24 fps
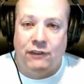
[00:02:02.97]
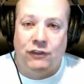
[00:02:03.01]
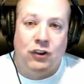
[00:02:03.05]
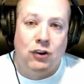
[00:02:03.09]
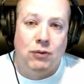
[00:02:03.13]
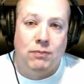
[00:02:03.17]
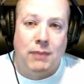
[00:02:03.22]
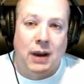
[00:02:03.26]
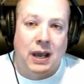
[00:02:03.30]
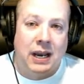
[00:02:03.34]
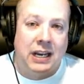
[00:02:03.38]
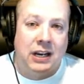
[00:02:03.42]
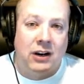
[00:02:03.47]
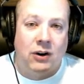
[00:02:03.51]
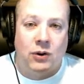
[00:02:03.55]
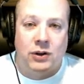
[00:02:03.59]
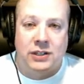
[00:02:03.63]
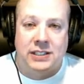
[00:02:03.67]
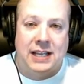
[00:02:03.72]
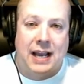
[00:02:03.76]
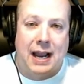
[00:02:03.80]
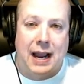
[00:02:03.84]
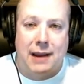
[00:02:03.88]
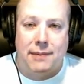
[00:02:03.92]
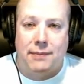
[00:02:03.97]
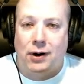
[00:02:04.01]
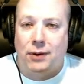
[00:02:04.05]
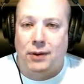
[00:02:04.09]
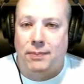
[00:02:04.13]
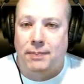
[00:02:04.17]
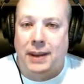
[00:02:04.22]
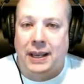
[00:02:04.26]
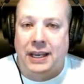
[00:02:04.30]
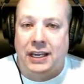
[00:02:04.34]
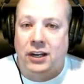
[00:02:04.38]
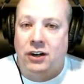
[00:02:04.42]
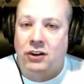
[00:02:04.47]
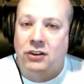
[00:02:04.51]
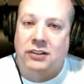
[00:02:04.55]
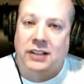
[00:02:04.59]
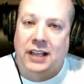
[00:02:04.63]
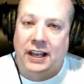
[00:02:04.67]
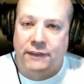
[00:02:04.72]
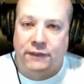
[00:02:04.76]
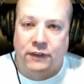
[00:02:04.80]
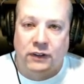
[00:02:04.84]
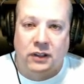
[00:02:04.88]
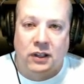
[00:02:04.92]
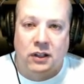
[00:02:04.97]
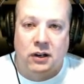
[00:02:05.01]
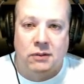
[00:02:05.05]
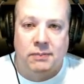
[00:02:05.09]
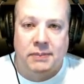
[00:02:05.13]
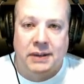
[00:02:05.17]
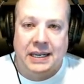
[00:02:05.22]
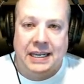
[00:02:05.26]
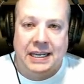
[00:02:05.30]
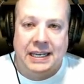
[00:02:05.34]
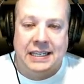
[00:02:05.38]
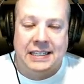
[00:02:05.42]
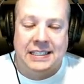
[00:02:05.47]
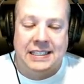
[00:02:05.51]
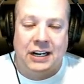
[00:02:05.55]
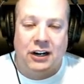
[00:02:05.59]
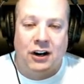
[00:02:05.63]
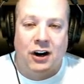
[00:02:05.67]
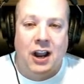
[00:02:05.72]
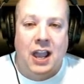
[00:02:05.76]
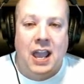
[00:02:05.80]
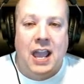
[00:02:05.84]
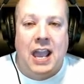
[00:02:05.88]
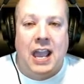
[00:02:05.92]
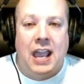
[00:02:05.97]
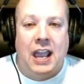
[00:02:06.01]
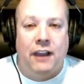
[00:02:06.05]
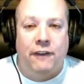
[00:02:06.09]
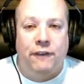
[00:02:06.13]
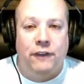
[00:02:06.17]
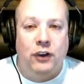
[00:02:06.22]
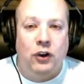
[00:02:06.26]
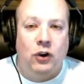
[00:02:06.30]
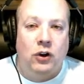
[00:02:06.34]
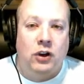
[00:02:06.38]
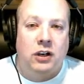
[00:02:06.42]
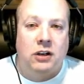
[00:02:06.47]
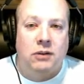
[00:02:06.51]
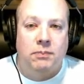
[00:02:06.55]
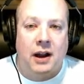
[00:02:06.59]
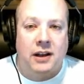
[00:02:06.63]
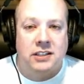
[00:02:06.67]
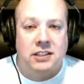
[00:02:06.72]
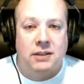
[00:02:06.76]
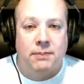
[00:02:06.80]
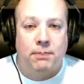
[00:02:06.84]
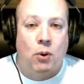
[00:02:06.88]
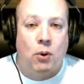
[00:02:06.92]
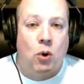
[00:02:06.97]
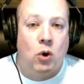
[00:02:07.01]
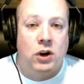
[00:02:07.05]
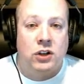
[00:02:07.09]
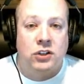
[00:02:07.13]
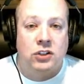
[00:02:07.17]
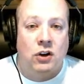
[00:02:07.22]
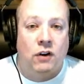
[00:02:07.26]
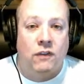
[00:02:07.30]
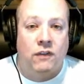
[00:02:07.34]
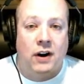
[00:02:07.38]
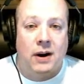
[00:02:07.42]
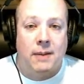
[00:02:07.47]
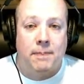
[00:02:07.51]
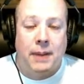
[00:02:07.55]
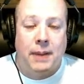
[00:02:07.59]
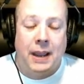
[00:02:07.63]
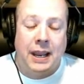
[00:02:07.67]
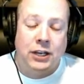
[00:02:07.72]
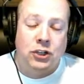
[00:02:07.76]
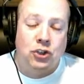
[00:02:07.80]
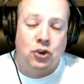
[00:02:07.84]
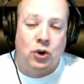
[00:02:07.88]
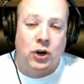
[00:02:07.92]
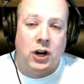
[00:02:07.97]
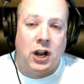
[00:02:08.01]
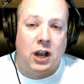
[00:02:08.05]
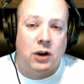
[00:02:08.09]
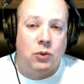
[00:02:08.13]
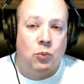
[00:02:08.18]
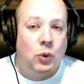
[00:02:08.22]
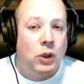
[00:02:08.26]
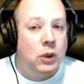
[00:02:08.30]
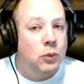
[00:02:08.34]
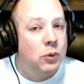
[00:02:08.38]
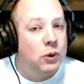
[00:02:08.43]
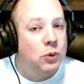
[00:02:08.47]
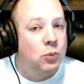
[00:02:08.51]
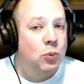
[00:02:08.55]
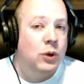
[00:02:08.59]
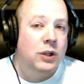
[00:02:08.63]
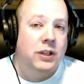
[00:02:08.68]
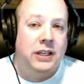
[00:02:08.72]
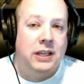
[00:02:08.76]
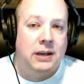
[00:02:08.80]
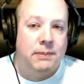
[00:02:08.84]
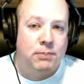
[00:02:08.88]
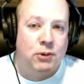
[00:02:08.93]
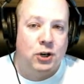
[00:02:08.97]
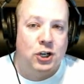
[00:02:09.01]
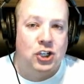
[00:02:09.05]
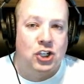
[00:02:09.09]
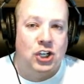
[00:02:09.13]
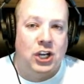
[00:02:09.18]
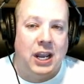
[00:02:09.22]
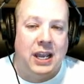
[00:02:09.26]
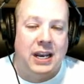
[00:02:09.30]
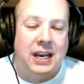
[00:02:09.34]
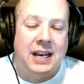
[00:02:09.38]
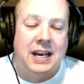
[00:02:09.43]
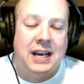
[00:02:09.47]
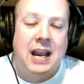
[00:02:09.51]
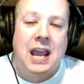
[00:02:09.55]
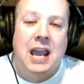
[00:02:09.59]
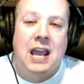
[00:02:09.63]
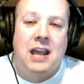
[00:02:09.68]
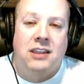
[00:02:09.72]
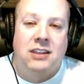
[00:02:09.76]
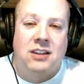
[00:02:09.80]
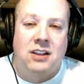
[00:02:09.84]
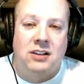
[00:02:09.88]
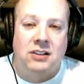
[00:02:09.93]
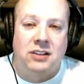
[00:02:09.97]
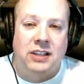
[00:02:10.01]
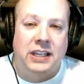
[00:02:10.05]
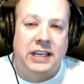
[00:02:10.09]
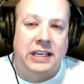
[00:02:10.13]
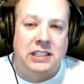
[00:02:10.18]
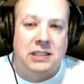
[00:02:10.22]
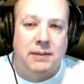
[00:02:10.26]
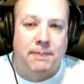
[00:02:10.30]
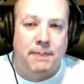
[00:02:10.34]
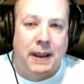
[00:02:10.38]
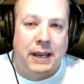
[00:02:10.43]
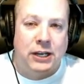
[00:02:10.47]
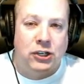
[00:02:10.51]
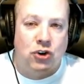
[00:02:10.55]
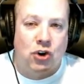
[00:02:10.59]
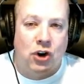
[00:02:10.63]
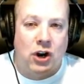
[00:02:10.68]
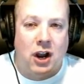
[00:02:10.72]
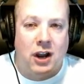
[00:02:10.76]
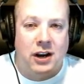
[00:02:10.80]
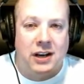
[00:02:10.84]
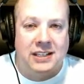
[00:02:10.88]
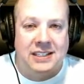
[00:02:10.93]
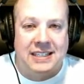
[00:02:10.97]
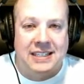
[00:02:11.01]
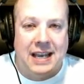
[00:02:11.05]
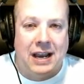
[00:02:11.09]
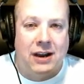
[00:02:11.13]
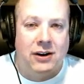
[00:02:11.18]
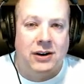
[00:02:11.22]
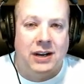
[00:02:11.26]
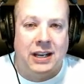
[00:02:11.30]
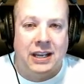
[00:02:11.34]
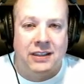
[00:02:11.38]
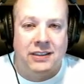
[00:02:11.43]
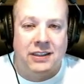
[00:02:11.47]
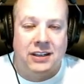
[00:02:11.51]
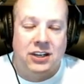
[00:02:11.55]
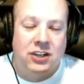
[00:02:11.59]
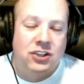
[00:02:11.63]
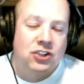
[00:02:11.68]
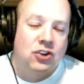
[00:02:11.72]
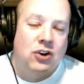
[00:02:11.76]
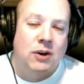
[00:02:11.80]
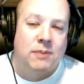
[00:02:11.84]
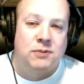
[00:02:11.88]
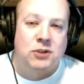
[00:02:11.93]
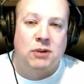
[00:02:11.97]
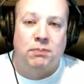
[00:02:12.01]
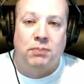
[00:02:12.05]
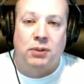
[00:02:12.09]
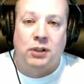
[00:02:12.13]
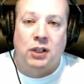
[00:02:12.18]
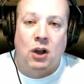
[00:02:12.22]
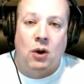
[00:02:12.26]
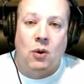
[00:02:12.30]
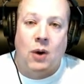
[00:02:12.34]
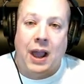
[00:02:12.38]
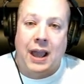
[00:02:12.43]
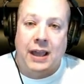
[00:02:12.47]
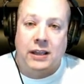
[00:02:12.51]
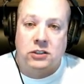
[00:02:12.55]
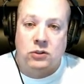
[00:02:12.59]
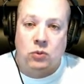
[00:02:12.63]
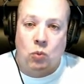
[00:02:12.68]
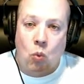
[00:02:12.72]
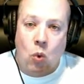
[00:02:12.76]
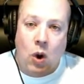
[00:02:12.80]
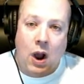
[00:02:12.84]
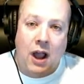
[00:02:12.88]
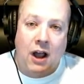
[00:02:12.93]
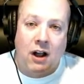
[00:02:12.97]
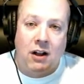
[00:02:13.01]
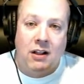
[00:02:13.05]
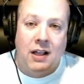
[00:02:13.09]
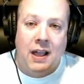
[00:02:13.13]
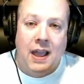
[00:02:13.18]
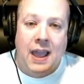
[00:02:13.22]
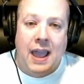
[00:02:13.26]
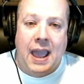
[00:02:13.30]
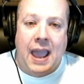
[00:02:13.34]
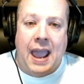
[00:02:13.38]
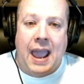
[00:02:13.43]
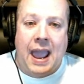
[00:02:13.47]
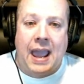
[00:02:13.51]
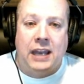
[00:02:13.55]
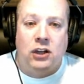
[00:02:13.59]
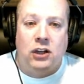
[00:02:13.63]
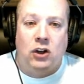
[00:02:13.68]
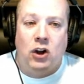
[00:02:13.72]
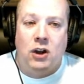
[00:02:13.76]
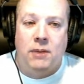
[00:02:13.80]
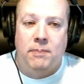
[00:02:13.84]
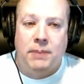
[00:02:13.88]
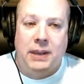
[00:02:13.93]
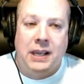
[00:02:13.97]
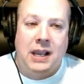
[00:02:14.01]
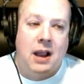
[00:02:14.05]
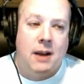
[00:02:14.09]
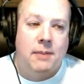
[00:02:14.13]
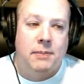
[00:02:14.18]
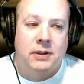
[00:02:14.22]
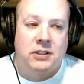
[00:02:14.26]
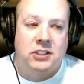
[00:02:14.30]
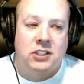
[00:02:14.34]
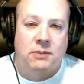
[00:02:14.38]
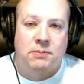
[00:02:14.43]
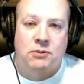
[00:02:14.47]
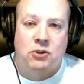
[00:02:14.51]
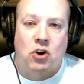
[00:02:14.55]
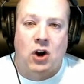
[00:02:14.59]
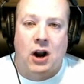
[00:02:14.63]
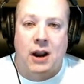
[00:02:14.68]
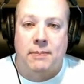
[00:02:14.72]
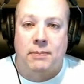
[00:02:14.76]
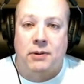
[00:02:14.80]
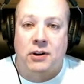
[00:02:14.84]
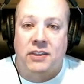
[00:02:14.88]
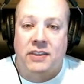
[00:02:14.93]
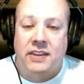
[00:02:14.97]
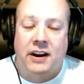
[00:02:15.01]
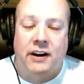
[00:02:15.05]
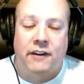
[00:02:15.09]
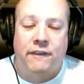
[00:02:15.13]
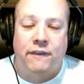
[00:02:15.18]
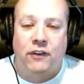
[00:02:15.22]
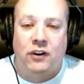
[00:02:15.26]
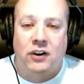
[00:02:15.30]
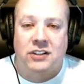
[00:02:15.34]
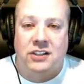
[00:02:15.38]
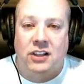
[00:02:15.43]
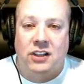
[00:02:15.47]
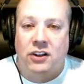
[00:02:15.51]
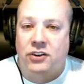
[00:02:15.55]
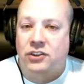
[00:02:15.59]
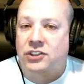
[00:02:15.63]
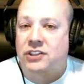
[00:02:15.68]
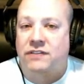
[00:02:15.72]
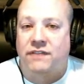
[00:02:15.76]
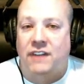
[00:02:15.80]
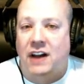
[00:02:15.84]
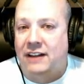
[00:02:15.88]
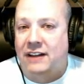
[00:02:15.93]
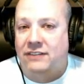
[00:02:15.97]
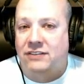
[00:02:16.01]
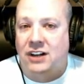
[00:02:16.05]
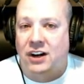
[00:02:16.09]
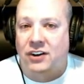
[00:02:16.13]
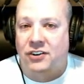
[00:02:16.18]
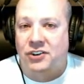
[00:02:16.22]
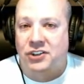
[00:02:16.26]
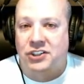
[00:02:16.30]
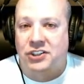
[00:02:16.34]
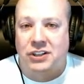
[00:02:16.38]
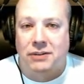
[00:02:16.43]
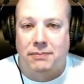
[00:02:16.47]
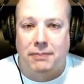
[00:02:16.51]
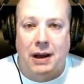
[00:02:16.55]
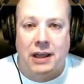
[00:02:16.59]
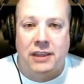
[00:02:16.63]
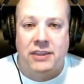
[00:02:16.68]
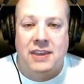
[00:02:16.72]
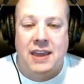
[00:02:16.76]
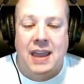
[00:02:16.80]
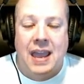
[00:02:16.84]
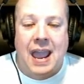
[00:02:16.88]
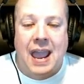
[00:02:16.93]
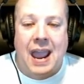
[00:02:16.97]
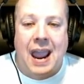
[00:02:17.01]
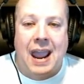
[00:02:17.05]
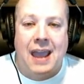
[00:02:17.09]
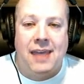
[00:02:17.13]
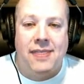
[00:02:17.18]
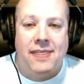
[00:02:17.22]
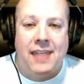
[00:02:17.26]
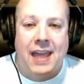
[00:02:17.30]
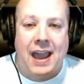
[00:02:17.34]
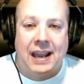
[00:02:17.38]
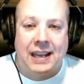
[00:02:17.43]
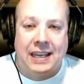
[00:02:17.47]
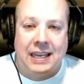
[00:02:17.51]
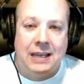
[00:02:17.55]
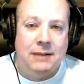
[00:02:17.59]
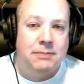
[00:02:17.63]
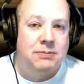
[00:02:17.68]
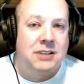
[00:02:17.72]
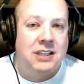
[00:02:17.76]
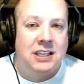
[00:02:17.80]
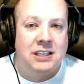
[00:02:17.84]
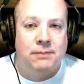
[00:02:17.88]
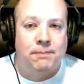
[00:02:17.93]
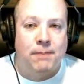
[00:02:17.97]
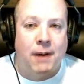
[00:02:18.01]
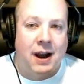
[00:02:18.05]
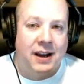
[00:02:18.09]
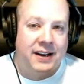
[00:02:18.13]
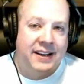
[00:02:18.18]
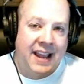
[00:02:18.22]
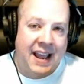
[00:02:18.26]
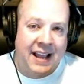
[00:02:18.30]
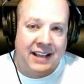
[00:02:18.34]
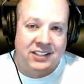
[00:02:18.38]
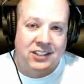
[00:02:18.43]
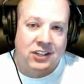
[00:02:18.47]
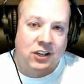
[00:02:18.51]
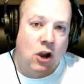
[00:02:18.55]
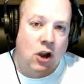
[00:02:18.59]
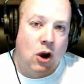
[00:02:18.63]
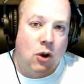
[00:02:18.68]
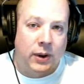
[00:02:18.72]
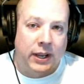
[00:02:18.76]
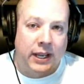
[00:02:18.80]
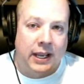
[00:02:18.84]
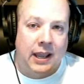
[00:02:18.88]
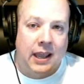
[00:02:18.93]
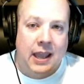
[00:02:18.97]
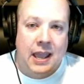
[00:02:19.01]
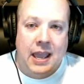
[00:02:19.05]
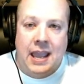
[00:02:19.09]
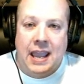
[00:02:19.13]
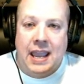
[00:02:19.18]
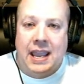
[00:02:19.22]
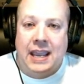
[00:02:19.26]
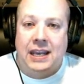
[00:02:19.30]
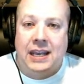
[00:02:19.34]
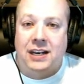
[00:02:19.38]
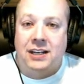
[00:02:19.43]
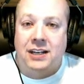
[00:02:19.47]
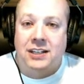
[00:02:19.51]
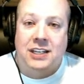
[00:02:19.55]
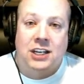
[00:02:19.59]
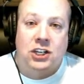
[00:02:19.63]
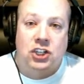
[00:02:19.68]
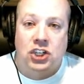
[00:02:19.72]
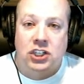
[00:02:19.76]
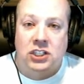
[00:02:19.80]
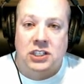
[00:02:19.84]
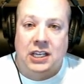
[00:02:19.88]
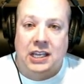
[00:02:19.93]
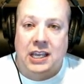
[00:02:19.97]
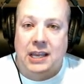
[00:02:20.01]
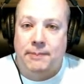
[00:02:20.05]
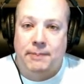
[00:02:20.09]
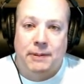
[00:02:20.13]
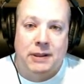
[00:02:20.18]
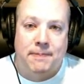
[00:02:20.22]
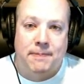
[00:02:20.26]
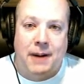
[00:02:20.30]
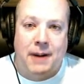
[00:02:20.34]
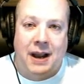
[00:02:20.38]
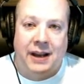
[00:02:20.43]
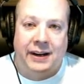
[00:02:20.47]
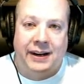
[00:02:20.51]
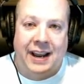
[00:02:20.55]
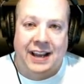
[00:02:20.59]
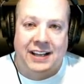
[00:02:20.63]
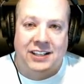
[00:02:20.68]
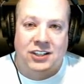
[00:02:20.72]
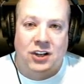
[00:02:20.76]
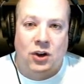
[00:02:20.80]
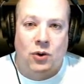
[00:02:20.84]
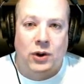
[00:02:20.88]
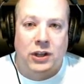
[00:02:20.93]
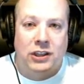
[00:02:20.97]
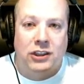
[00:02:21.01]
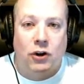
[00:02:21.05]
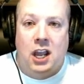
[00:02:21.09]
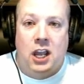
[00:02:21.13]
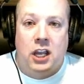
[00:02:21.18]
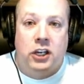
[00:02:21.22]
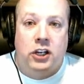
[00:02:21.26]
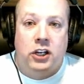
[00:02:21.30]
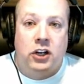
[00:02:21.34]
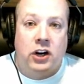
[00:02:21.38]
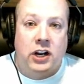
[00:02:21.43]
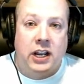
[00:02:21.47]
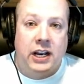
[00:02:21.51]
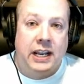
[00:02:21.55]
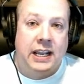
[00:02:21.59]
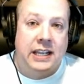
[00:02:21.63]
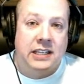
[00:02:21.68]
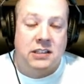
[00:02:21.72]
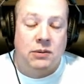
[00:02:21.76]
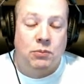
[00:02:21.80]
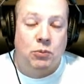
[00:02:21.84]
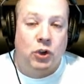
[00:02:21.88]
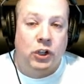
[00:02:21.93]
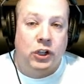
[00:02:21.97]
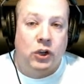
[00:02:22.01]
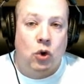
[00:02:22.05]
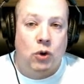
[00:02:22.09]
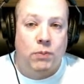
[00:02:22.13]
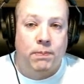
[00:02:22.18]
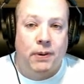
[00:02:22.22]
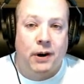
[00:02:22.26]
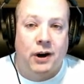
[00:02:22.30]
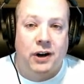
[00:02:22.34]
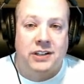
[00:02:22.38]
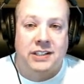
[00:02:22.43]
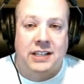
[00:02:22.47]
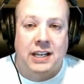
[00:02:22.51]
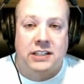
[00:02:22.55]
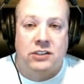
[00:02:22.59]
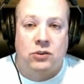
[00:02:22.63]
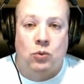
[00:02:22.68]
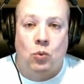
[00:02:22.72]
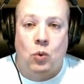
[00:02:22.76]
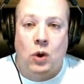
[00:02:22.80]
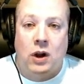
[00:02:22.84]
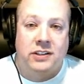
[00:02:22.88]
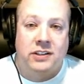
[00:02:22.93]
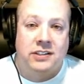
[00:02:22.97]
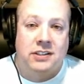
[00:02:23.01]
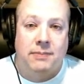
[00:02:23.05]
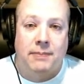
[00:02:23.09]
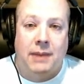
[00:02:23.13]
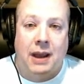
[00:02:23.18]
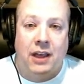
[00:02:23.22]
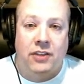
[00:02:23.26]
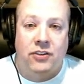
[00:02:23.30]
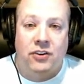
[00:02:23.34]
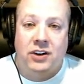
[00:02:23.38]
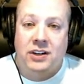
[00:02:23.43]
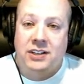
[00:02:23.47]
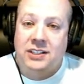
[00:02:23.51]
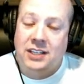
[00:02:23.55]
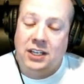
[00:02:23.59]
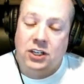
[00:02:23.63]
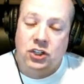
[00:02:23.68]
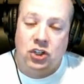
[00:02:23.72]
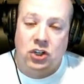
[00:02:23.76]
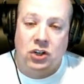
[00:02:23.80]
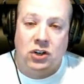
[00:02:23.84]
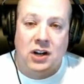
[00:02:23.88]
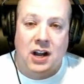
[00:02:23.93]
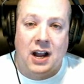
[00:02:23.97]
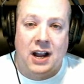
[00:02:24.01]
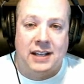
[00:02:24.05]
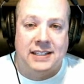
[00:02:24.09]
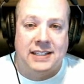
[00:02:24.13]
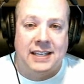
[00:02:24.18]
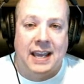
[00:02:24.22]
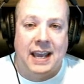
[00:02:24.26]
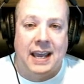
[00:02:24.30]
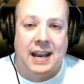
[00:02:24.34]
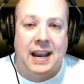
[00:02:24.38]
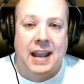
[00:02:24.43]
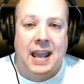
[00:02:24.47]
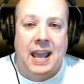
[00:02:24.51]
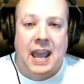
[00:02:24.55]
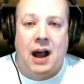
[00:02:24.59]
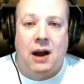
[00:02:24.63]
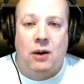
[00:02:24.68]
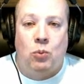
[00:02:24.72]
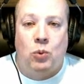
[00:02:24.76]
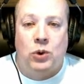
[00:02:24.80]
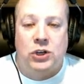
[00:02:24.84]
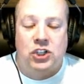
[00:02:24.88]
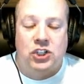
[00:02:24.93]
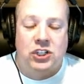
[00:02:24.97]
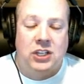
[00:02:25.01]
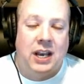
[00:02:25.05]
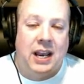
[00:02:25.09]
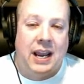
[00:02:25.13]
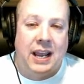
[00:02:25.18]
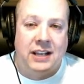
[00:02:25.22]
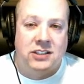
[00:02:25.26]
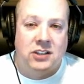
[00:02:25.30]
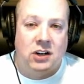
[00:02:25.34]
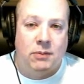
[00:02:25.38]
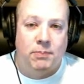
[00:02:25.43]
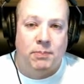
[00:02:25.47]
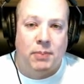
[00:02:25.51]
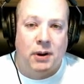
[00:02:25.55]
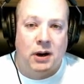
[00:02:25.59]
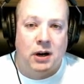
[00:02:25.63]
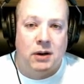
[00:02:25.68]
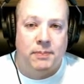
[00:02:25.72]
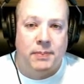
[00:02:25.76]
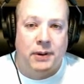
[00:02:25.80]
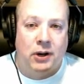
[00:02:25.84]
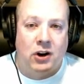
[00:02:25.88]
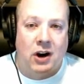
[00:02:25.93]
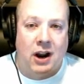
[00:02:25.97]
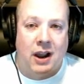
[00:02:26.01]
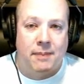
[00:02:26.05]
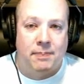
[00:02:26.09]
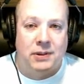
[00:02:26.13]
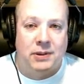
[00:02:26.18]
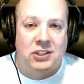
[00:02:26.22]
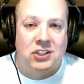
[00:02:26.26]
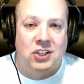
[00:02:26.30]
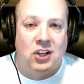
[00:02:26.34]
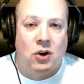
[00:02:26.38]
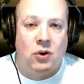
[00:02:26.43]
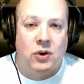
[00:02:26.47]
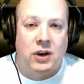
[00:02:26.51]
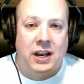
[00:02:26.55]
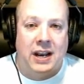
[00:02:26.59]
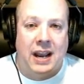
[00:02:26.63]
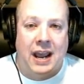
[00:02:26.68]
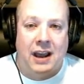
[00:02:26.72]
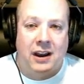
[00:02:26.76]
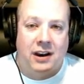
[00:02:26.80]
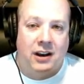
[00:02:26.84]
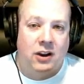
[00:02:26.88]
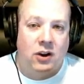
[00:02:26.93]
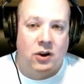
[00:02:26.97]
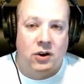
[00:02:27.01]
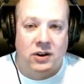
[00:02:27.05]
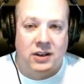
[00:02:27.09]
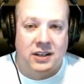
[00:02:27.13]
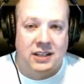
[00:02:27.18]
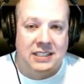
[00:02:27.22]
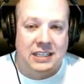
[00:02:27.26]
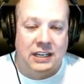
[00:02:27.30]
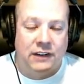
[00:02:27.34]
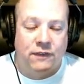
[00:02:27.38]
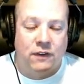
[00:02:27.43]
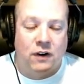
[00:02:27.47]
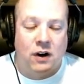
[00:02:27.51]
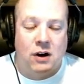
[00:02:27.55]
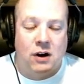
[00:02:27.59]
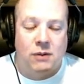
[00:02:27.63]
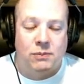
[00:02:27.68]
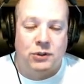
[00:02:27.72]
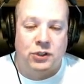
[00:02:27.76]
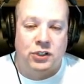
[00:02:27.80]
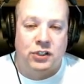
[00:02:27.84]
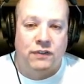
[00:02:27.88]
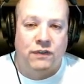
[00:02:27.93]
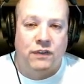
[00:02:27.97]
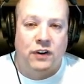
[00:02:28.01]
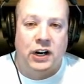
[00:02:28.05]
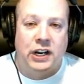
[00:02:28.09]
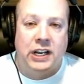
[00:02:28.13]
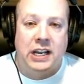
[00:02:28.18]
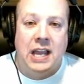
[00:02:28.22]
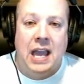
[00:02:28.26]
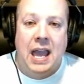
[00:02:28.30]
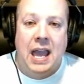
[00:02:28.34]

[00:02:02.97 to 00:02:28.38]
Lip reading: you money or time or make your life a little bit easier, if you could support us over at Patreon, we would really appreciate it. The link to Patreon is down in the description below as well. And you can become a subscriber there for as little as $5 a month. And that keeps this podcast going. In addition to keeping the podcast going, though, you're going to get some really cool perks as well as some other additional content, which today's our Butterbeer episode and how to go to Disney for almost free.